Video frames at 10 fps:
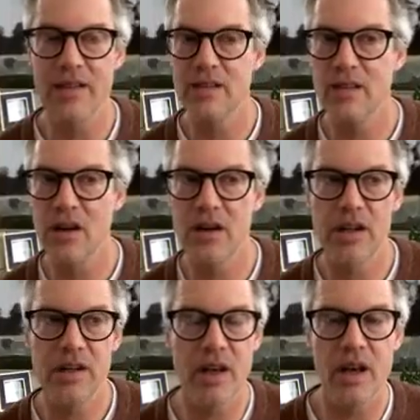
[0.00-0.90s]

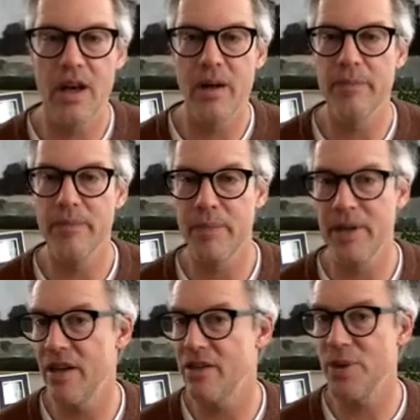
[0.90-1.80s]
started
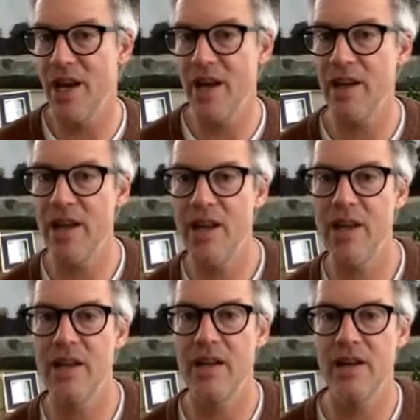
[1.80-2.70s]
because we had
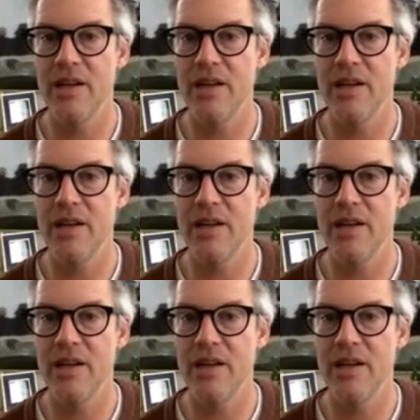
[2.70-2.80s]
a